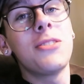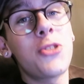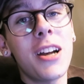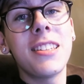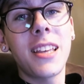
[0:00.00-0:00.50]

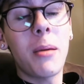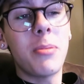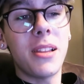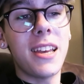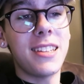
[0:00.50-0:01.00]
tried to
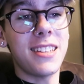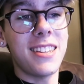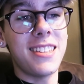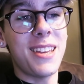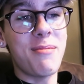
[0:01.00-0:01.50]
get placed in
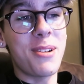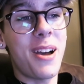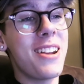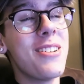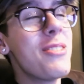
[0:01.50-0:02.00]
the same
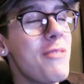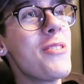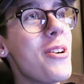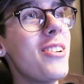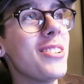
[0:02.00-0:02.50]
I don't
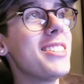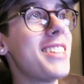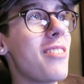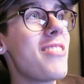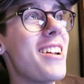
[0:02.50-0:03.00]
even know, it doesn't
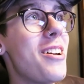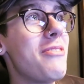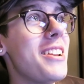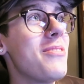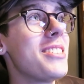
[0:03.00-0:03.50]
sound right,
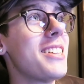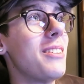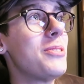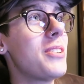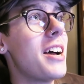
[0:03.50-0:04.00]
nothing even
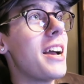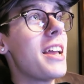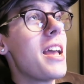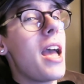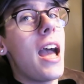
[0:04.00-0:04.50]
sounds right.
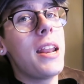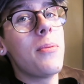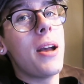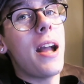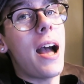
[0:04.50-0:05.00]

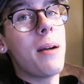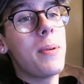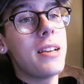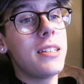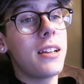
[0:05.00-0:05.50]
Anyway, I
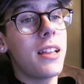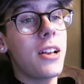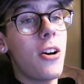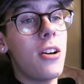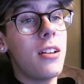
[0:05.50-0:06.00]
basically
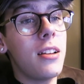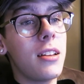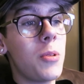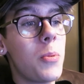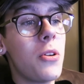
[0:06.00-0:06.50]
got a,
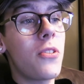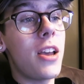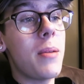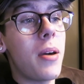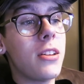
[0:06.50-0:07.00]
we both
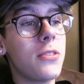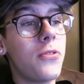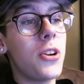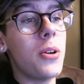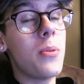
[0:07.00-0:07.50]
got emails
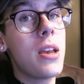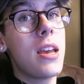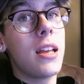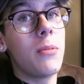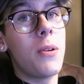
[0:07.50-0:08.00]
through
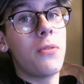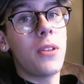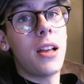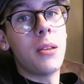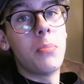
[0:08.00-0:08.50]
with
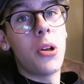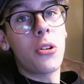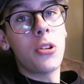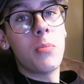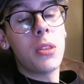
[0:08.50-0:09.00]
like the
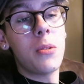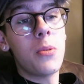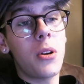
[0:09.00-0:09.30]
block number that